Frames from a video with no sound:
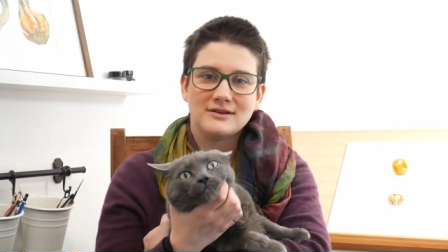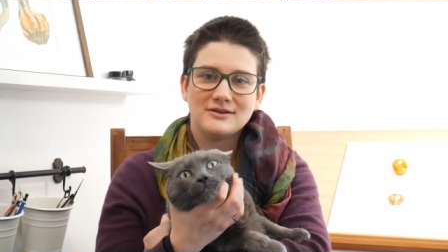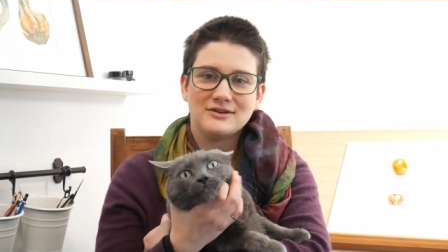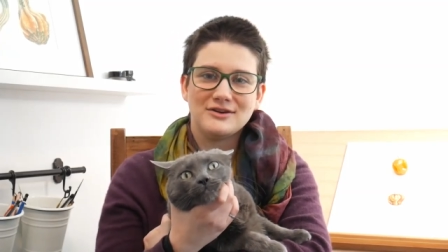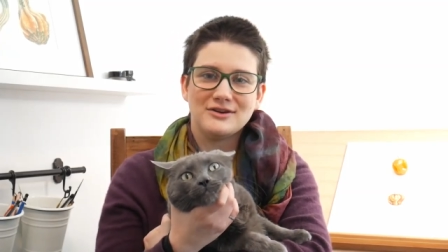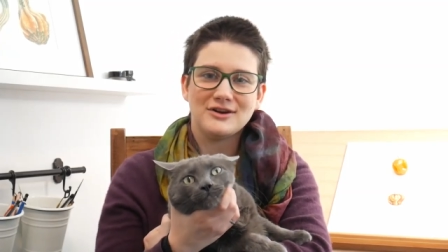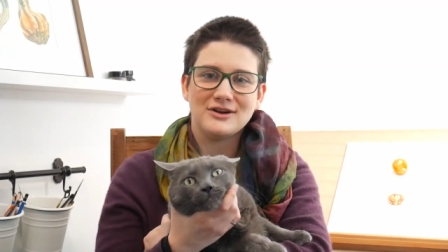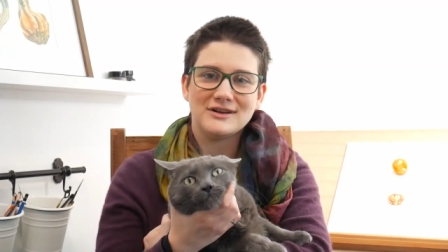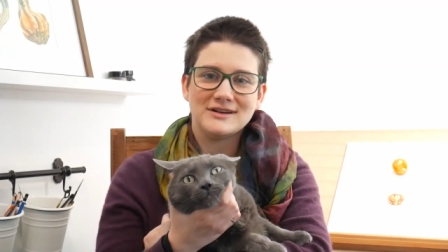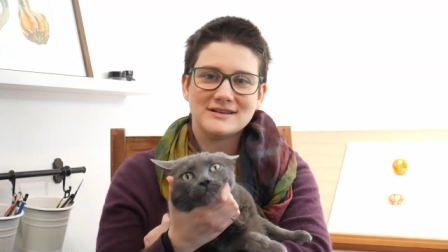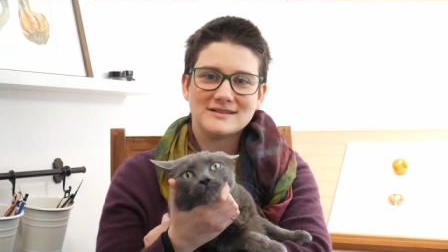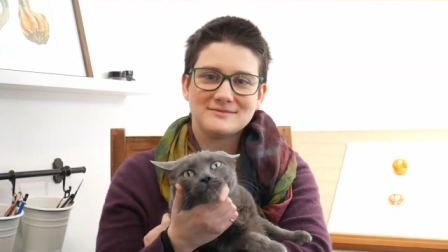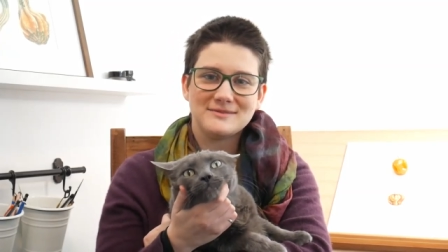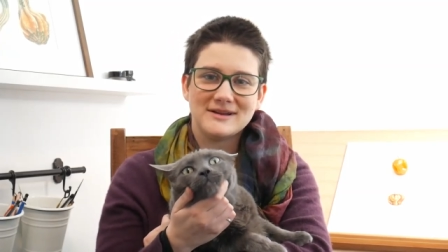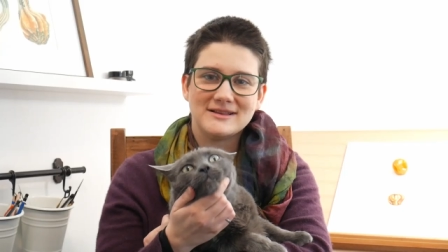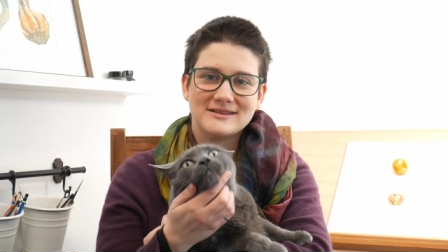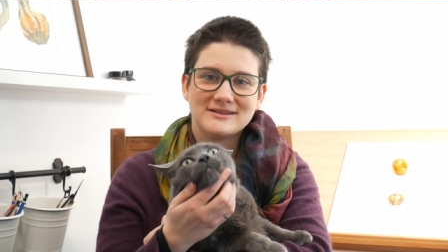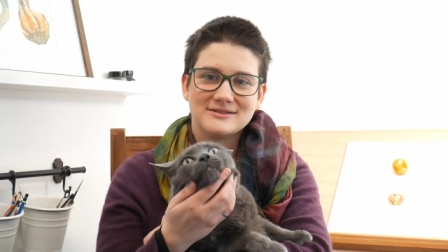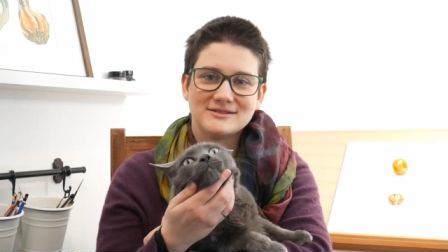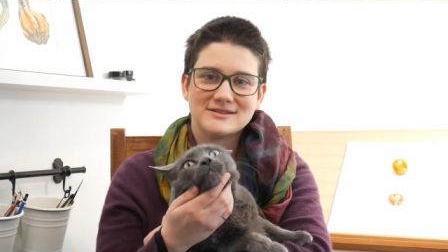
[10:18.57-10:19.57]
Neuron is
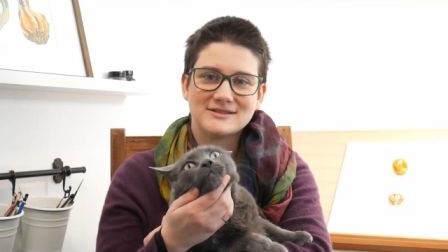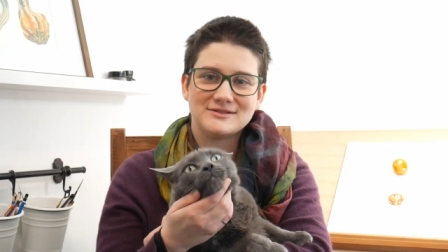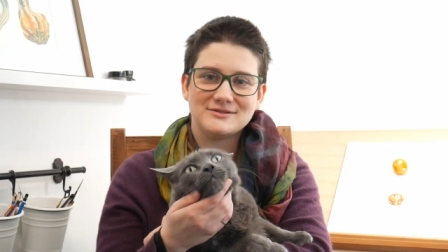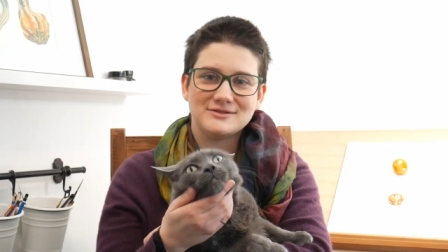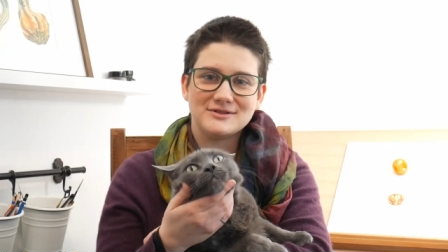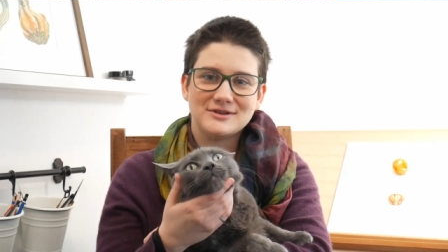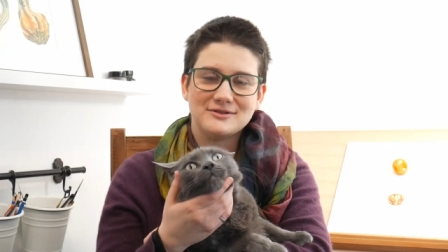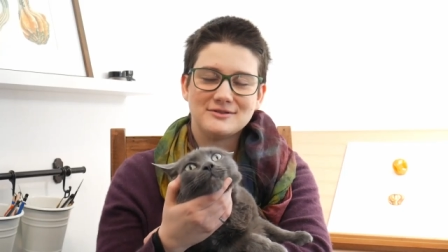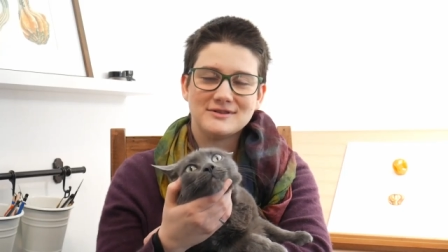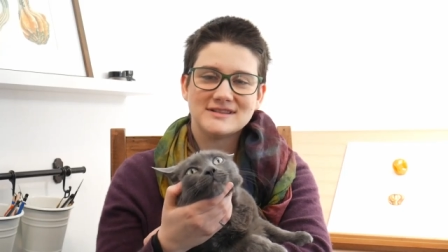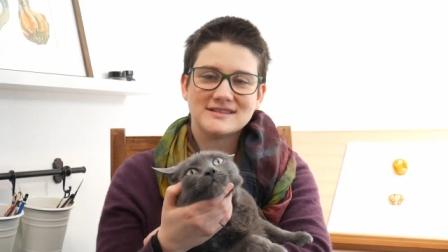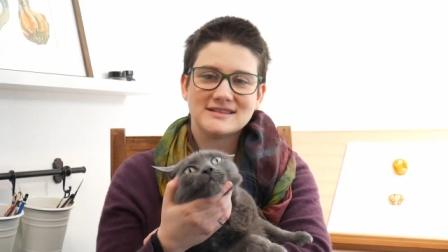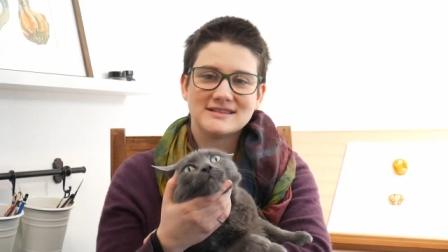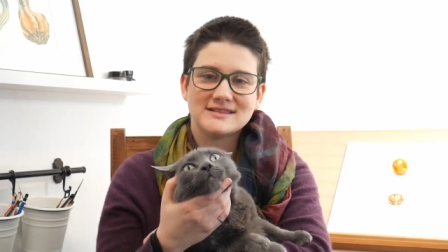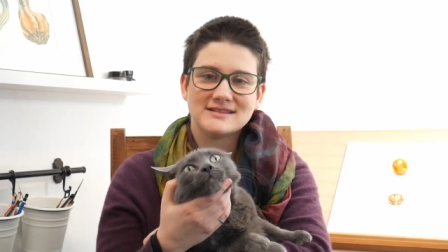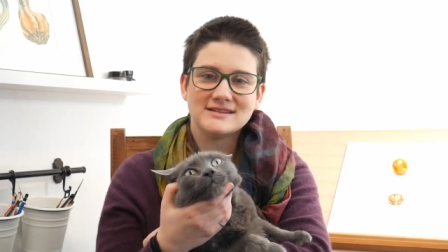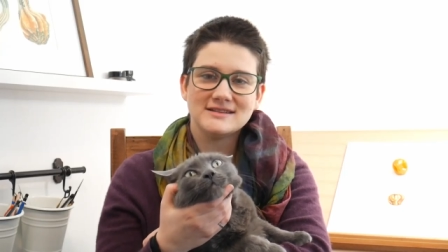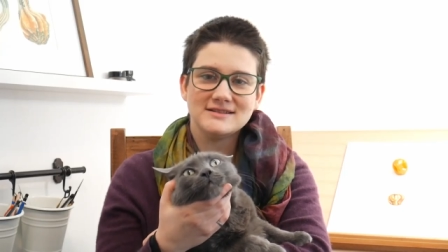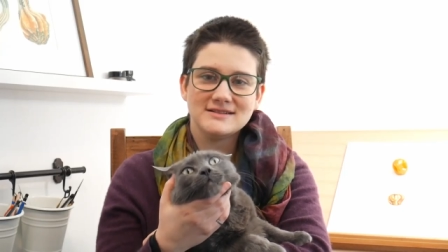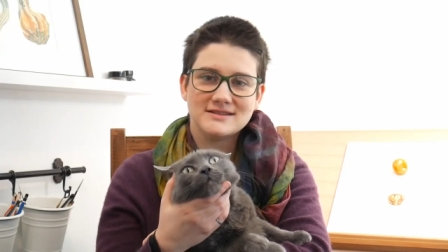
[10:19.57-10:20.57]
my little studio
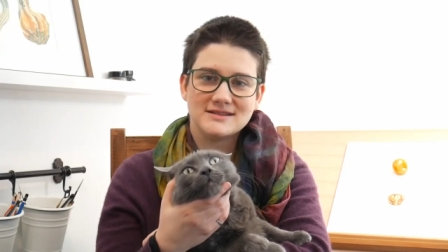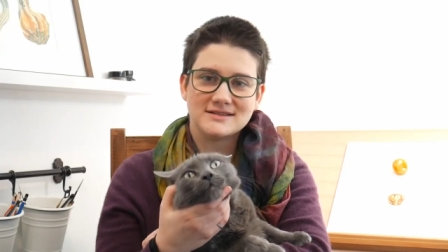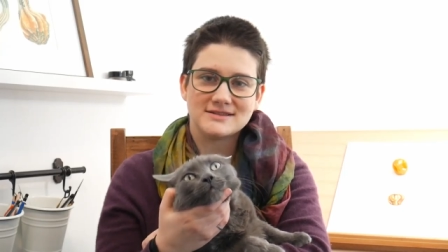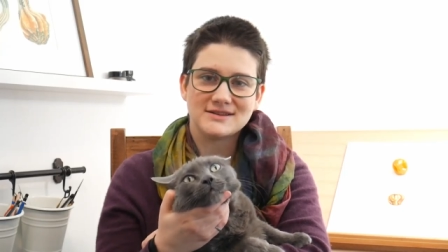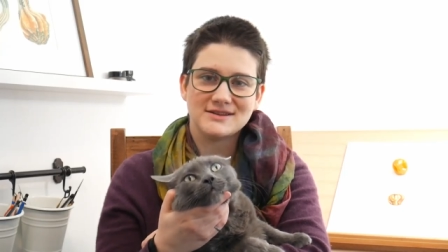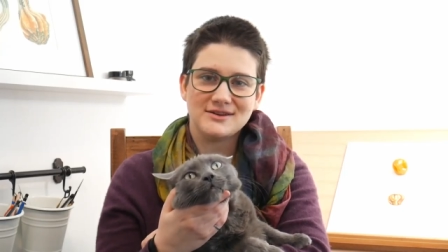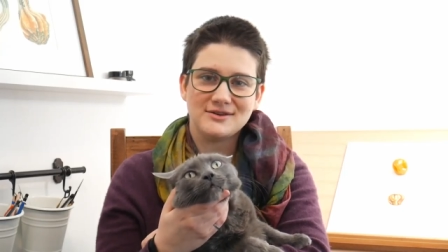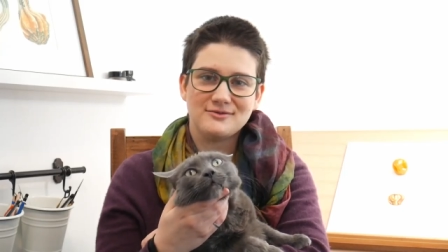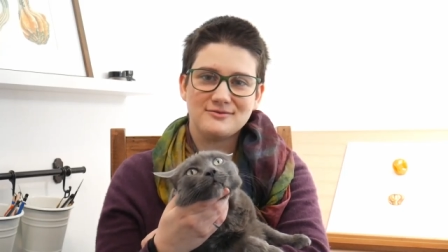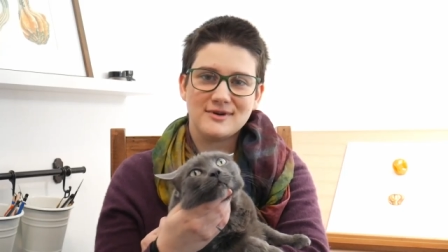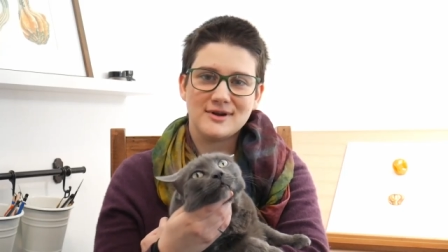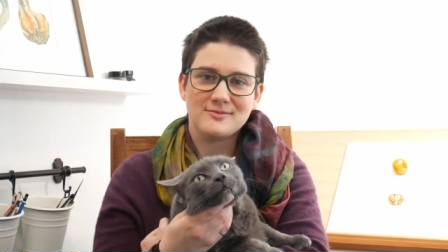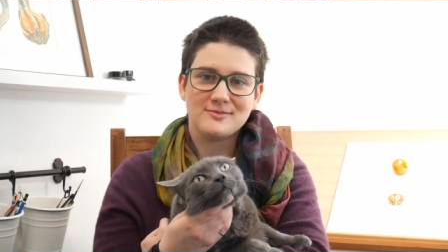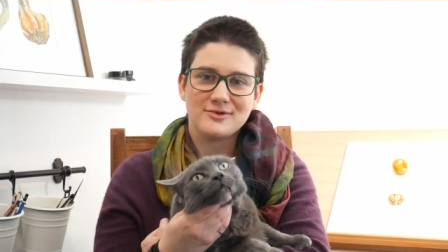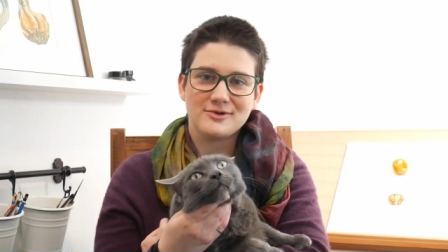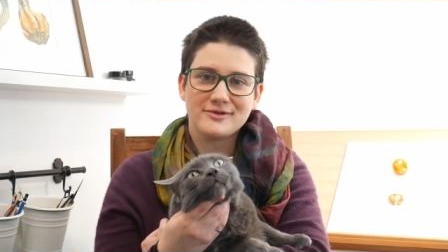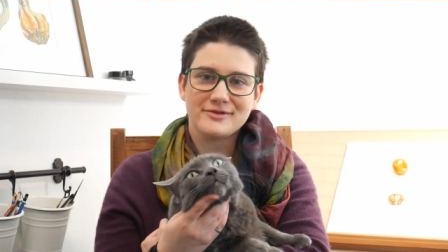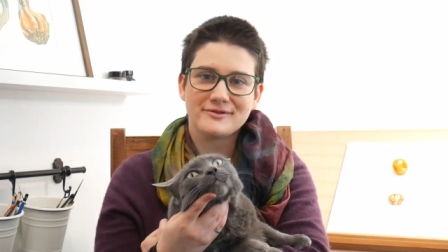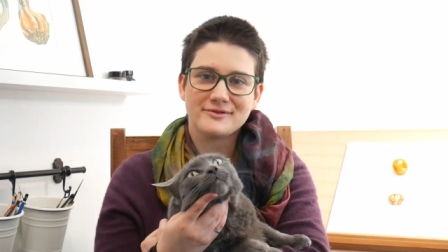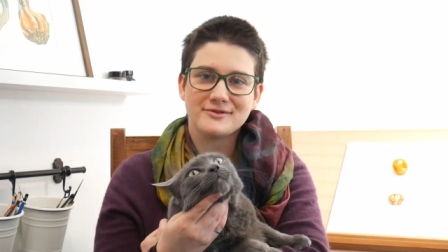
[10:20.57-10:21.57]
assistant. He's going to
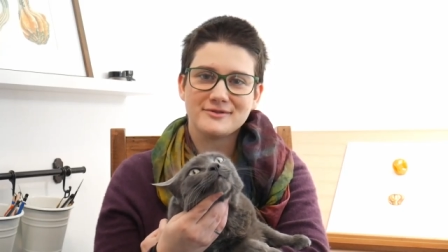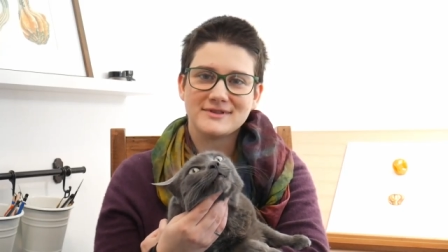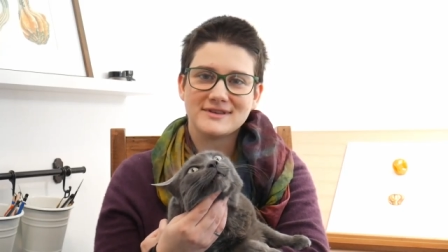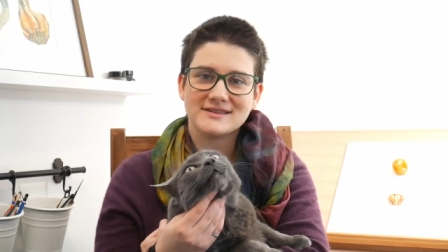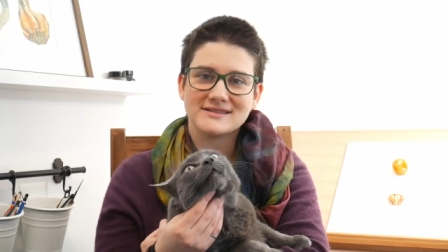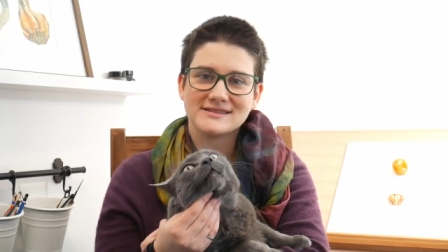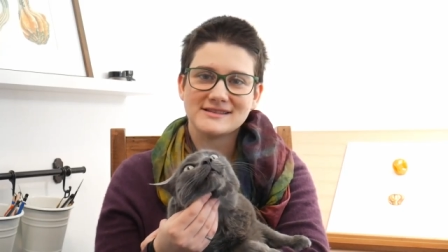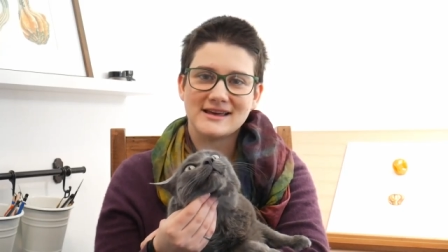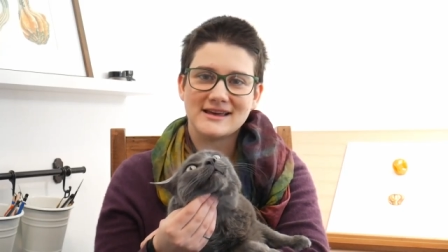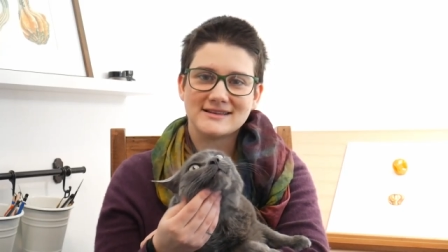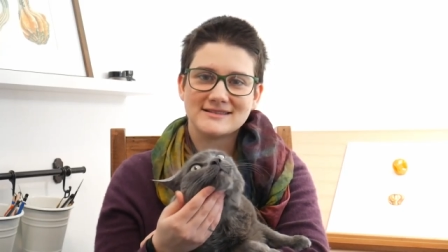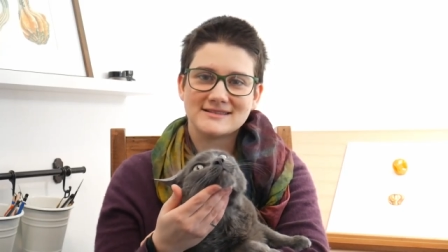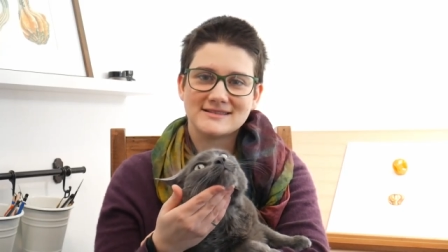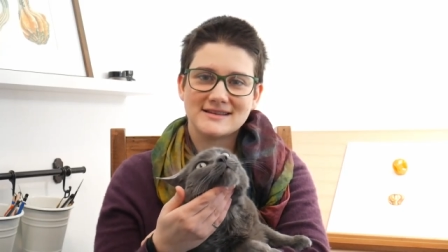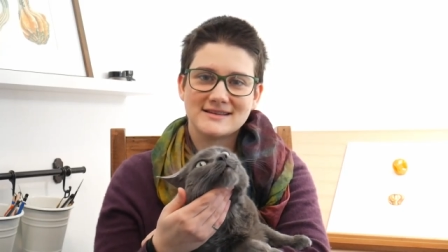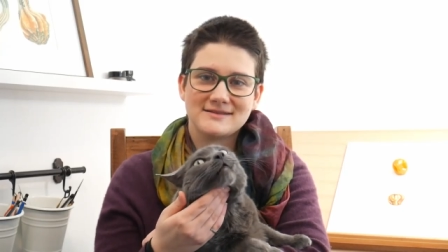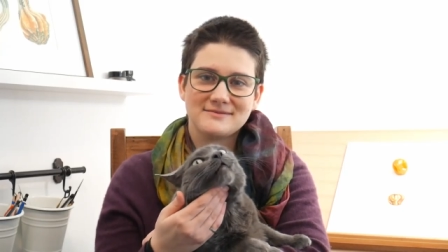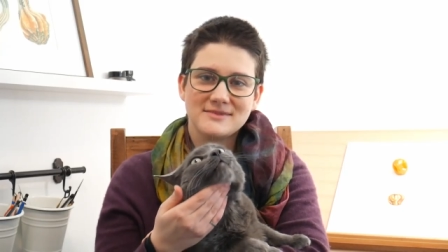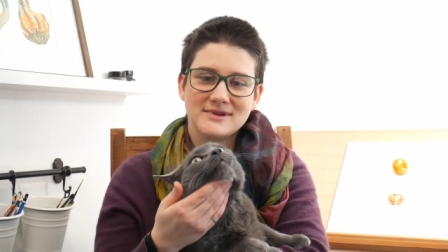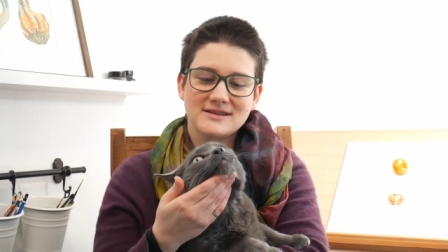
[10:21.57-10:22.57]
rumble through this last
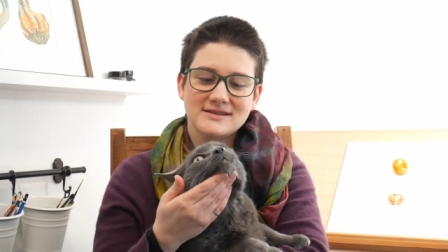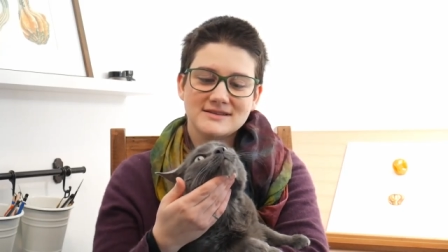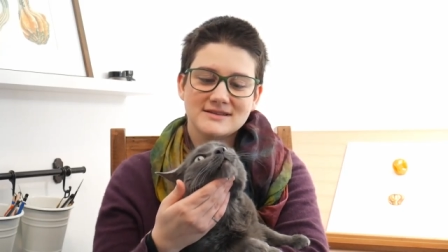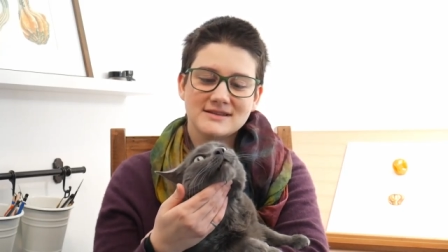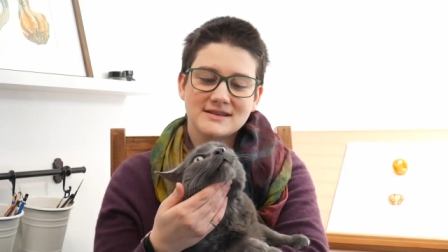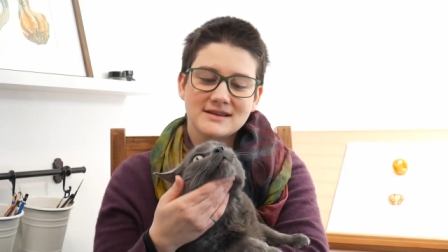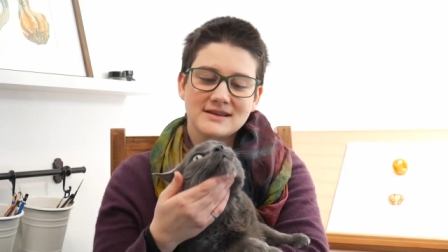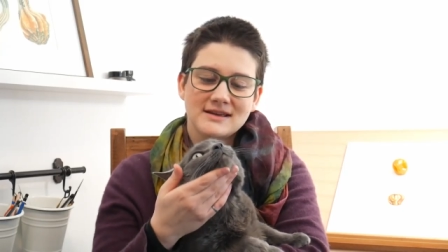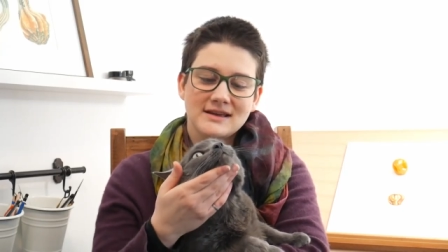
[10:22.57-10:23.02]
segment.